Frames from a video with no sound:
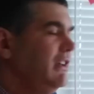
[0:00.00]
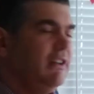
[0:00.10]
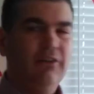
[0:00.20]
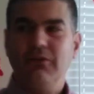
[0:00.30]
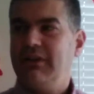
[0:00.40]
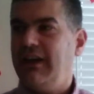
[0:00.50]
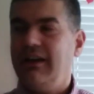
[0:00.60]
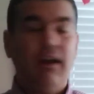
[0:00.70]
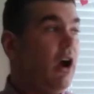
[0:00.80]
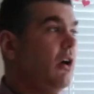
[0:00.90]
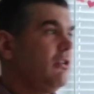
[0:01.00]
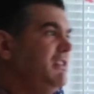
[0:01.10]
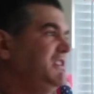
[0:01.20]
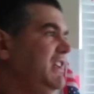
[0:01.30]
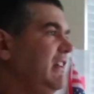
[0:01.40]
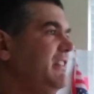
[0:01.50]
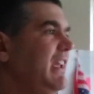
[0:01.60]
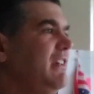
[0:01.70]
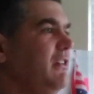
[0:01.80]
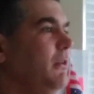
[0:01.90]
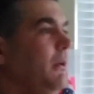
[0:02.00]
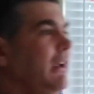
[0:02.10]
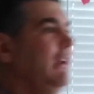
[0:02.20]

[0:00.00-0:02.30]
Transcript: Okay, oh, Christina, thank you.